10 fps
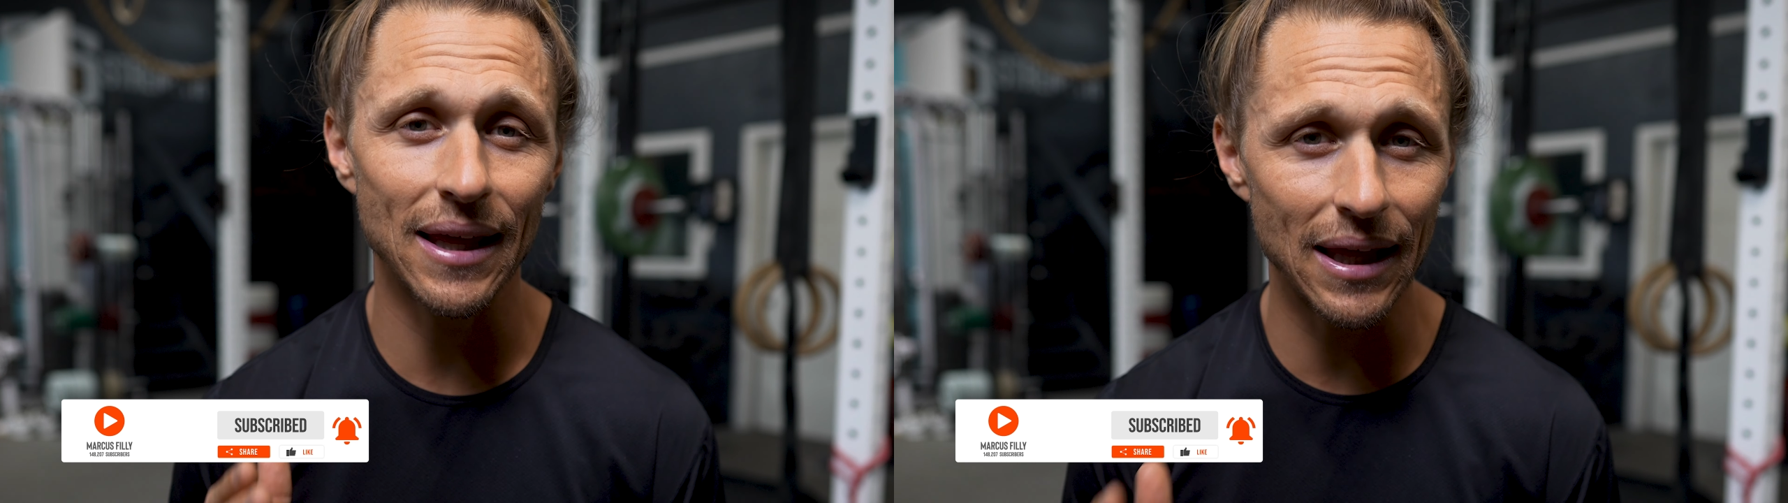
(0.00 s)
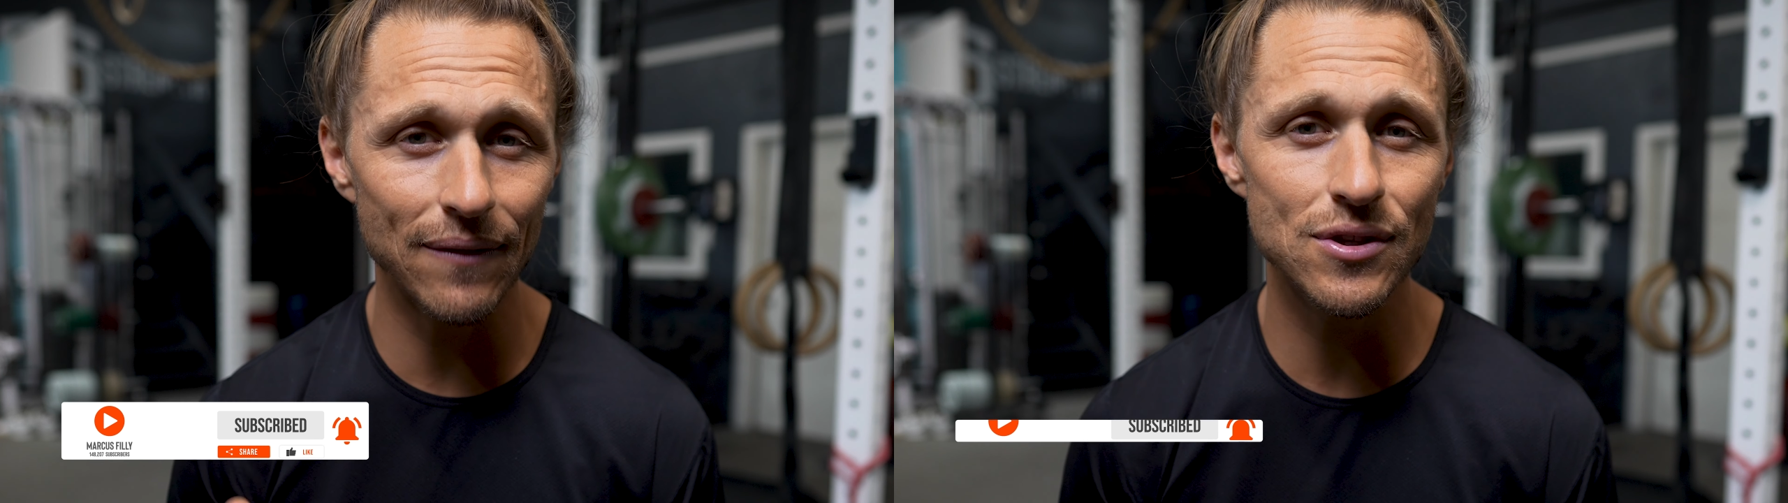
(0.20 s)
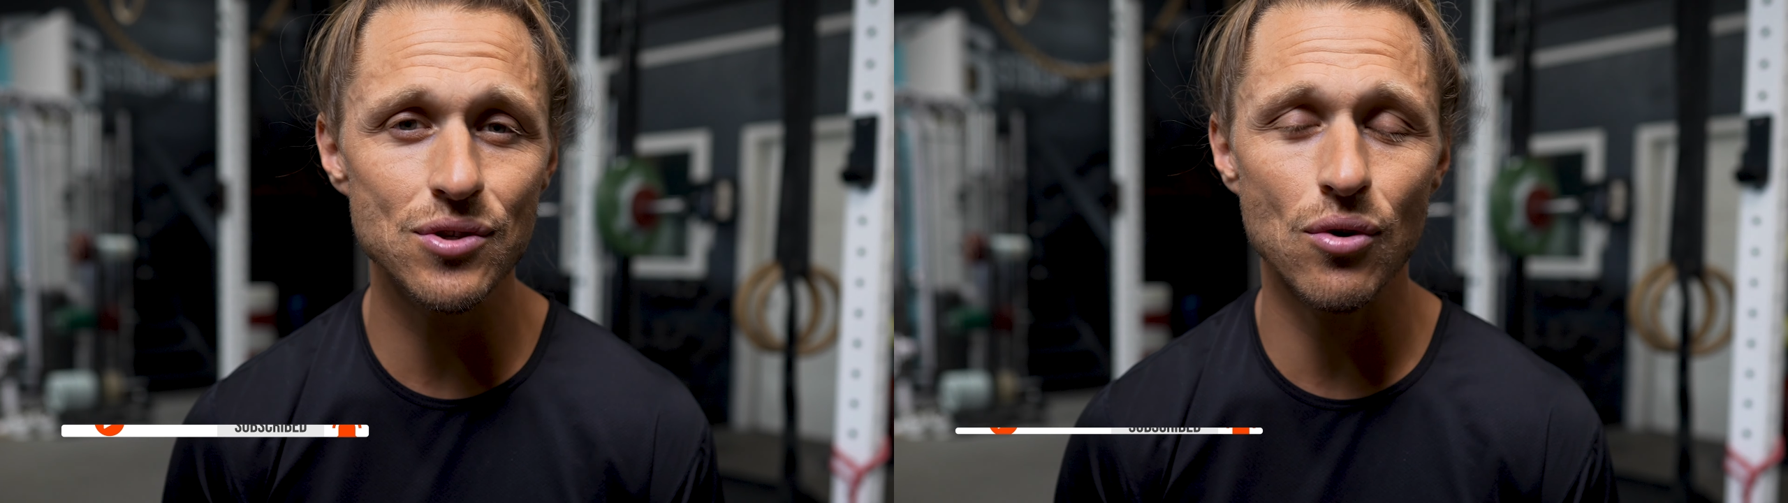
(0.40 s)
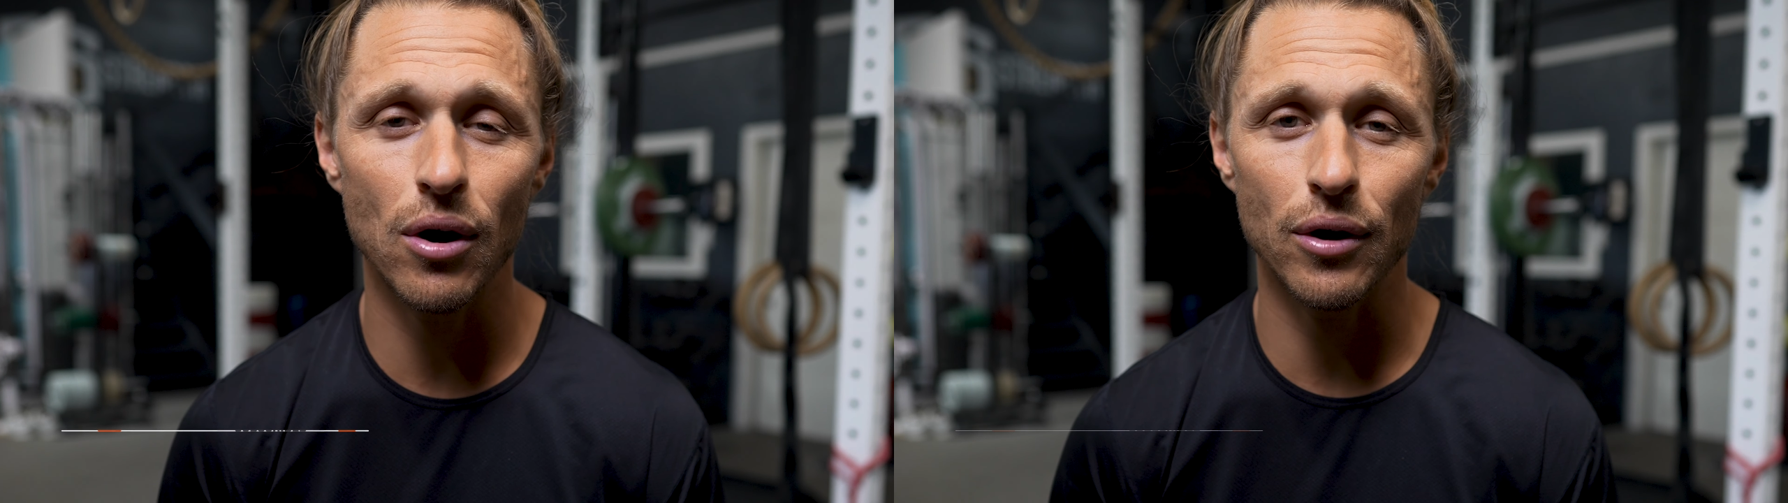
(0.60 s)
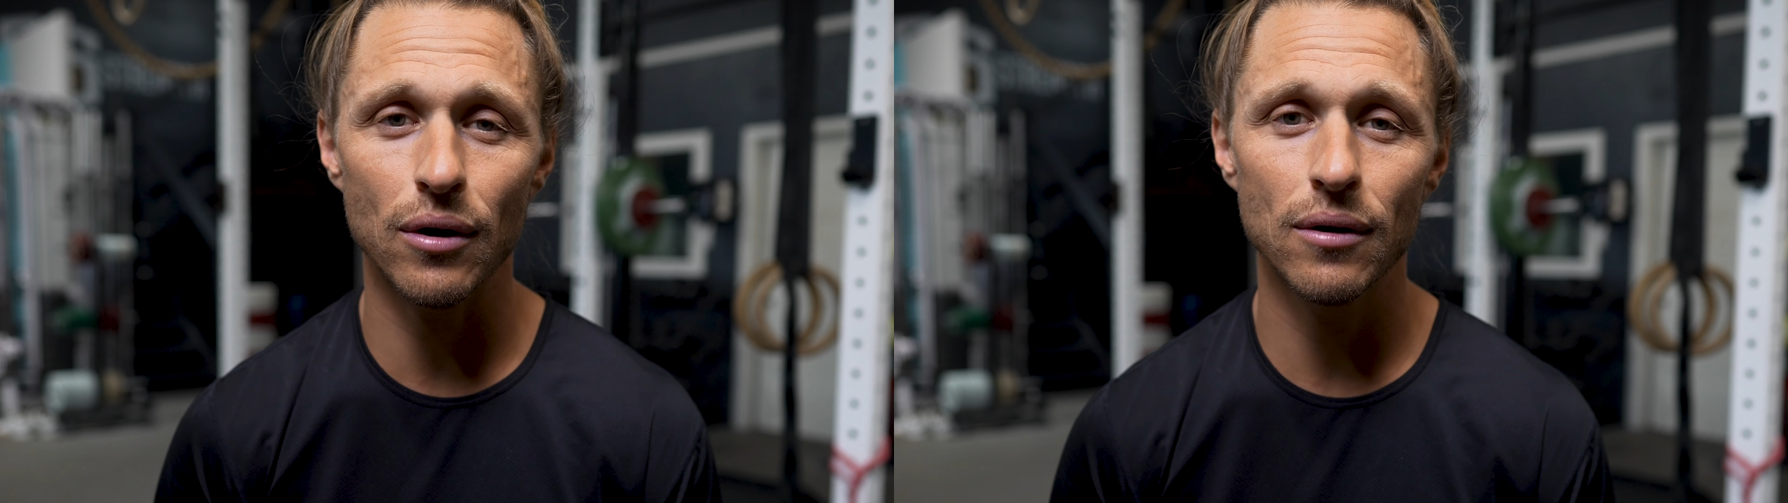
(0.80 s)
even
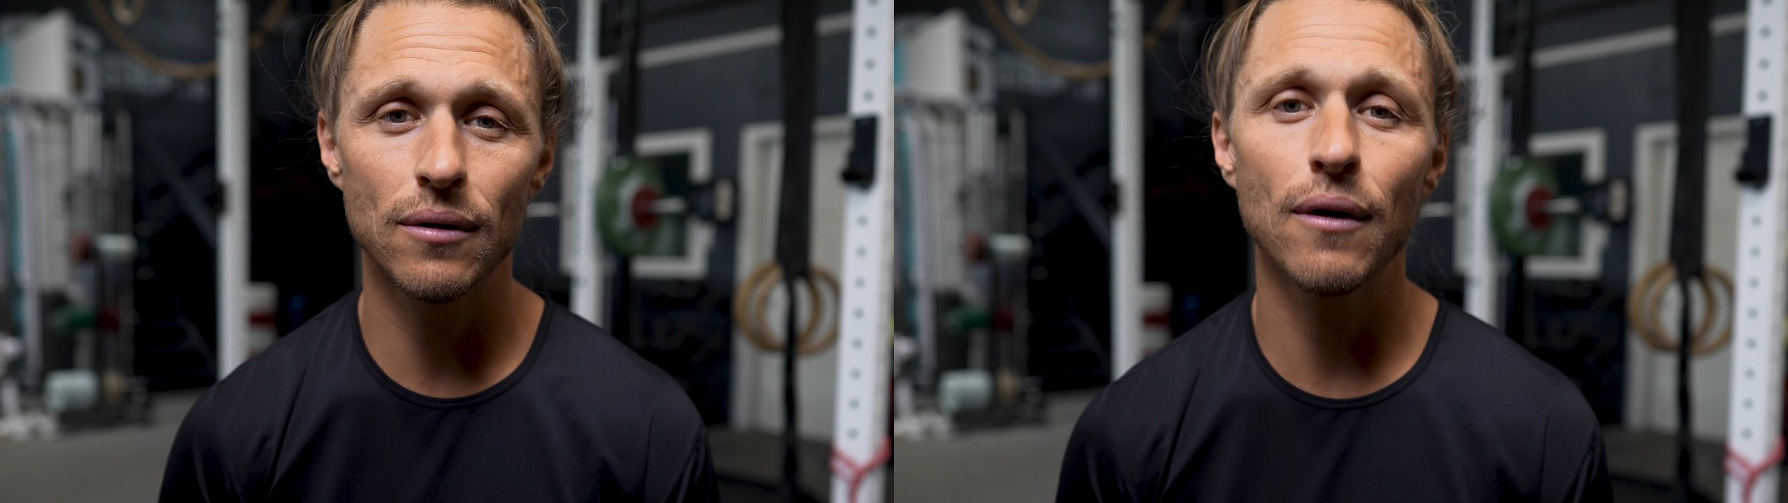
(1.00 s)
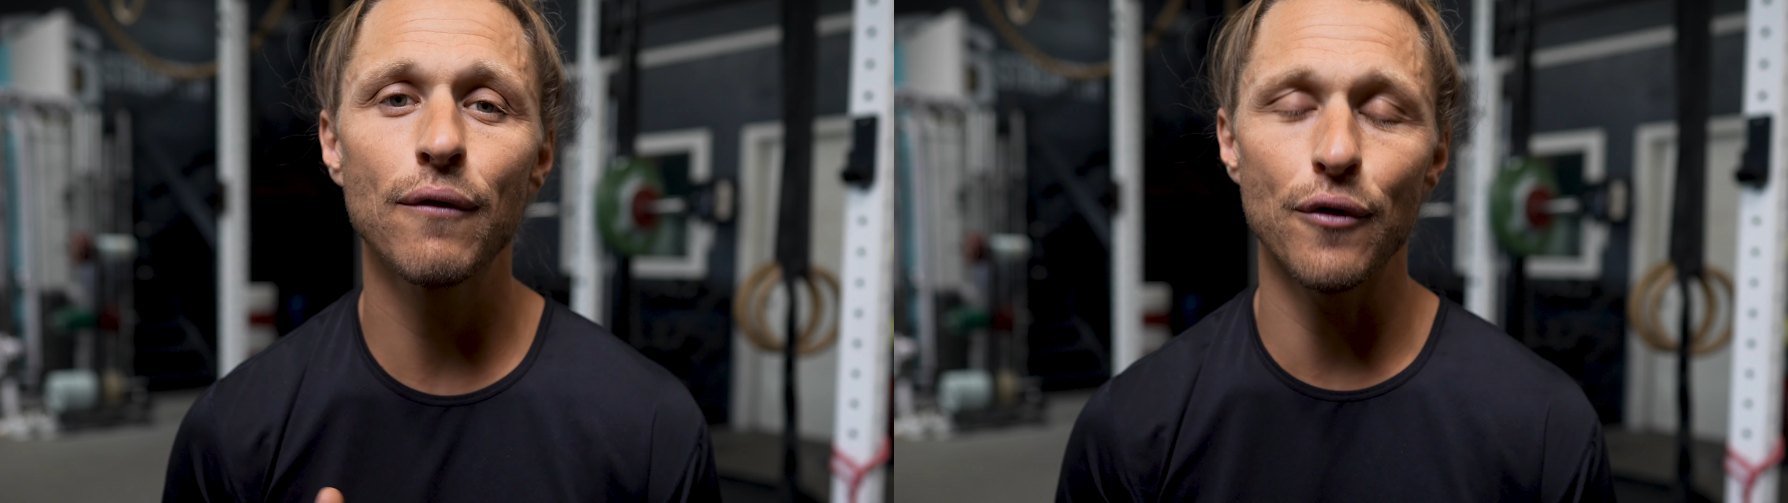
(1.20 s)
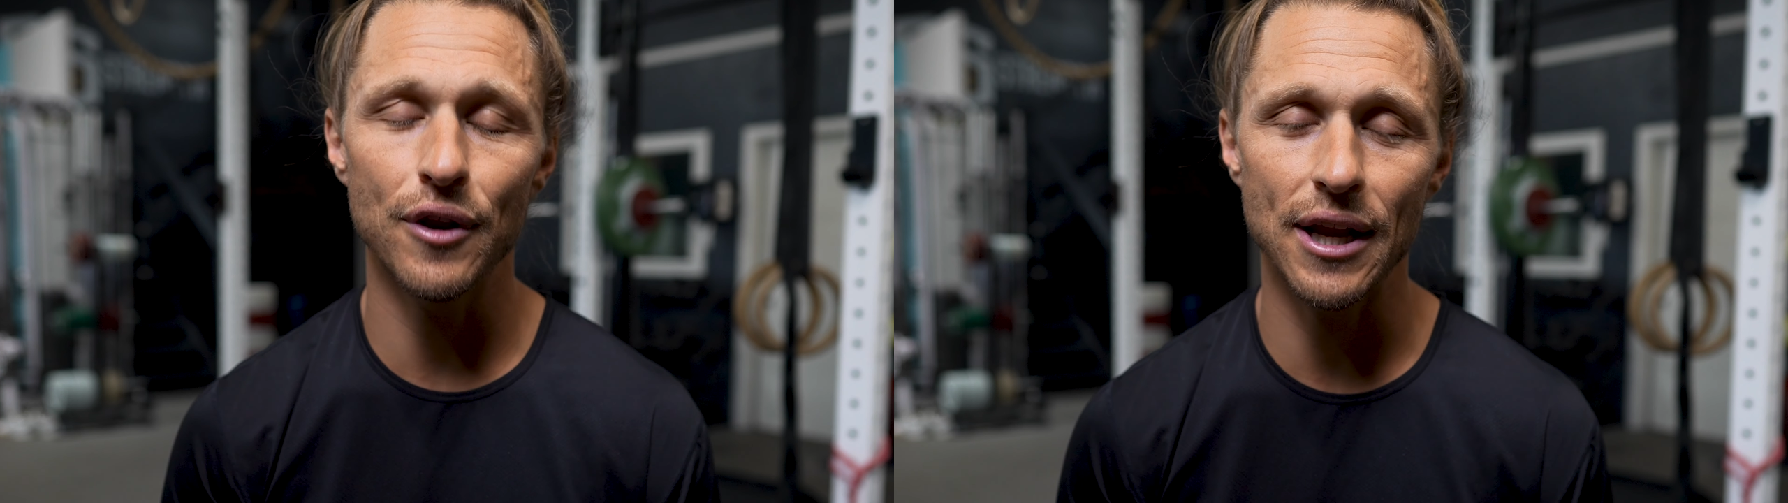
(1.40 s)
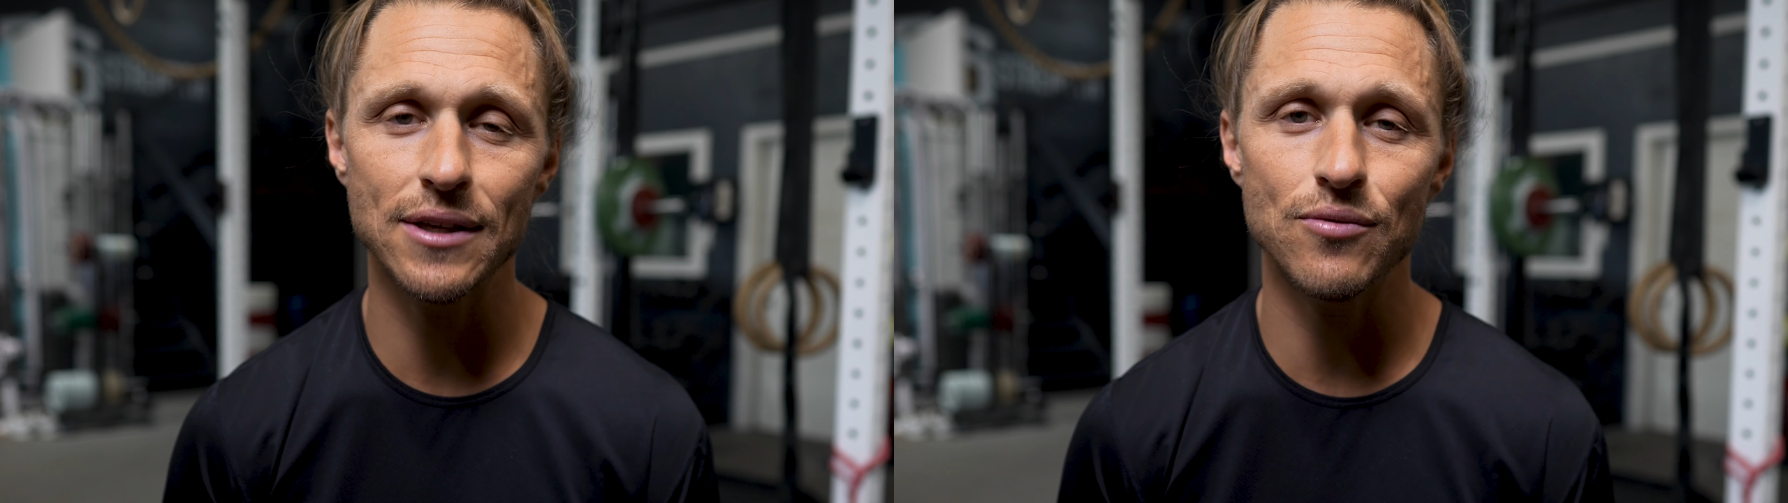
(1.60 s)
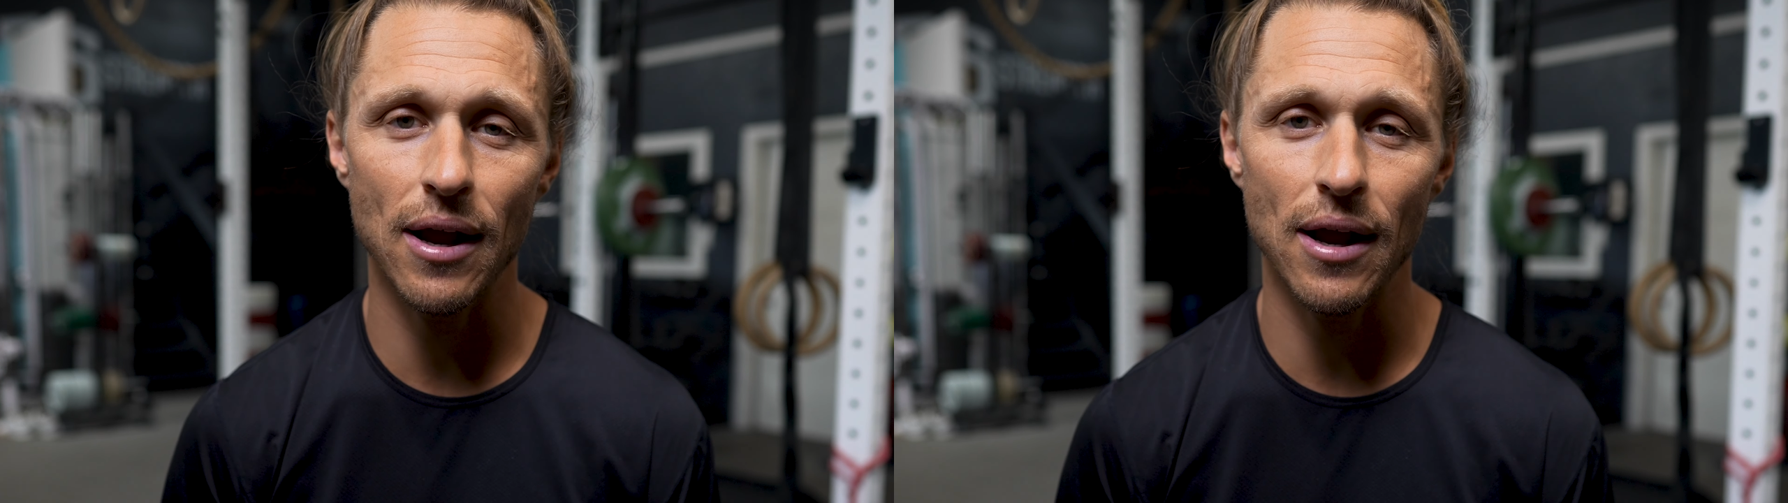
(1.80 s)
stronger for the next